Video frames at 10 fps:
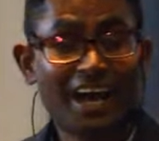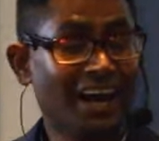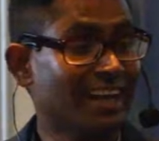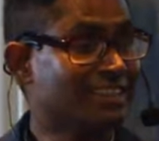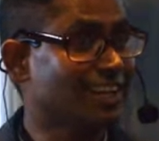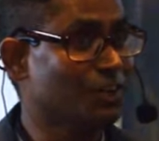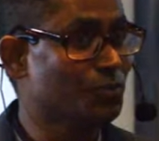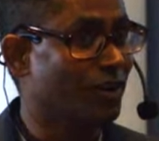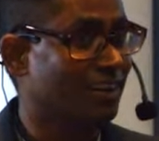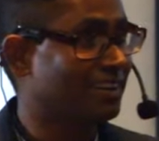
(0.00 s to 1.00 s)
And I tell you
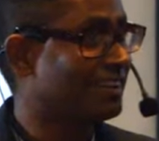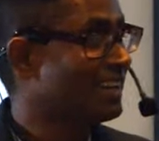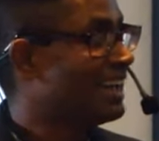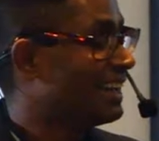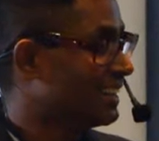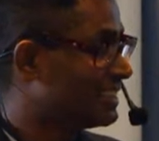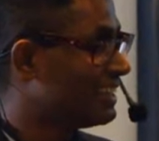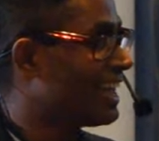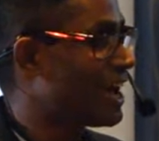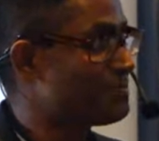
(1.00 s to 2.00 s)
what, it
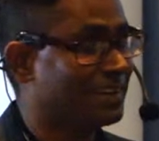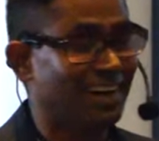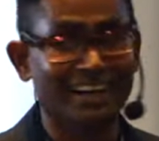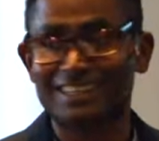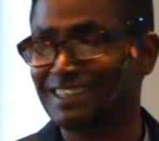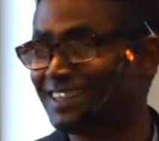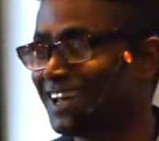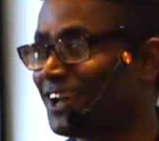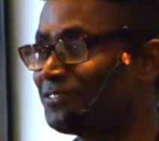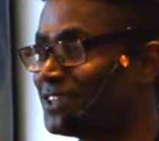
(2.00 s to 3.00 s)
did happen. I did
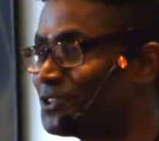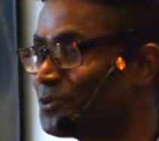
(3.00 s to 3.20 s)
have these two